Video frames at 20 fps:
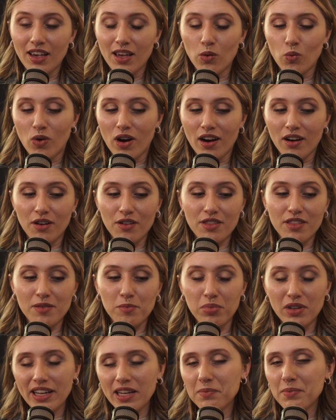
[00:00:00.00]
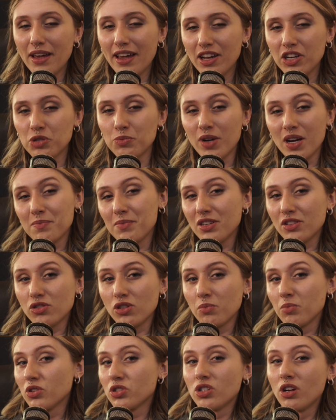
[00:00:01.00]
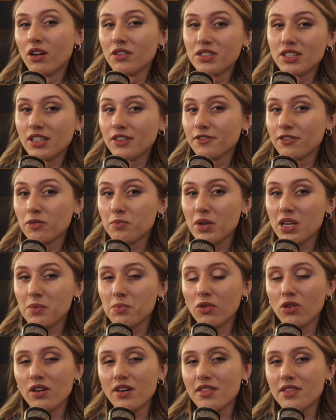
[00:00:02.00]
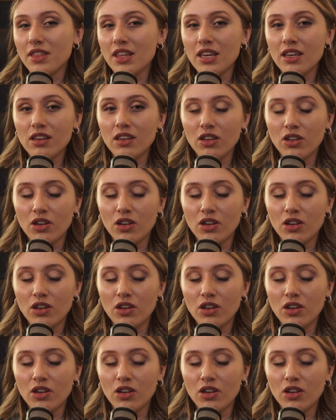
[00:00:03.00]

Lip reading: And while the blank page might be super daunting for people, I think, you